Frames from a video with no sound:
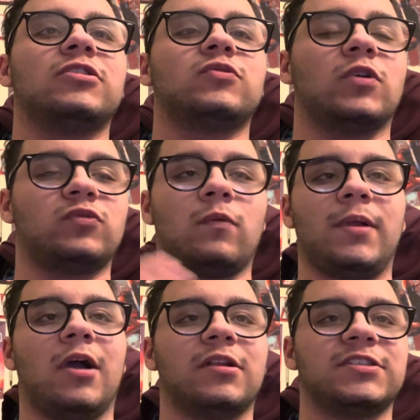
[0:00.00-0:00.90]
which will
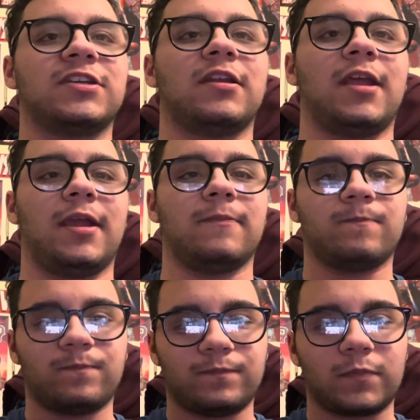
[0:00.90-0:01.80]
be on Sunday,
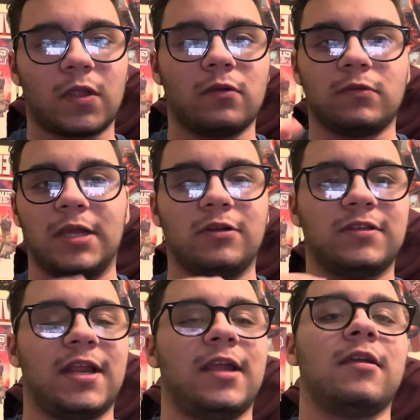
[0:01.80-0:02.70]
later
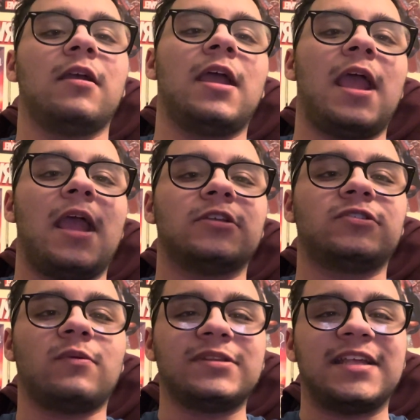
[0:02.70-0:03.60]
today.
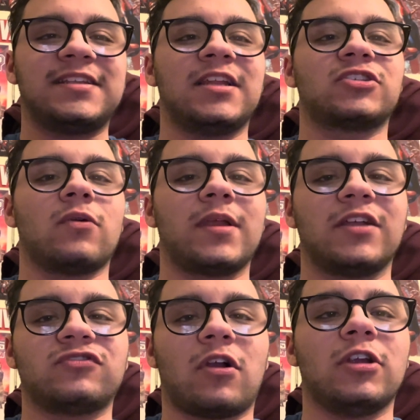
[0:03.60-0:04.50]
So with that said, let's go and
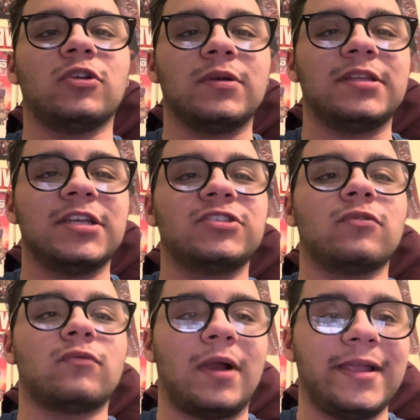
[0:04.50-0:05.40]
get started doing this
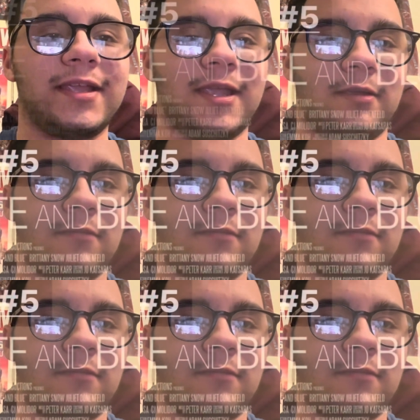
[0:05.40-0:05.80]
ranking.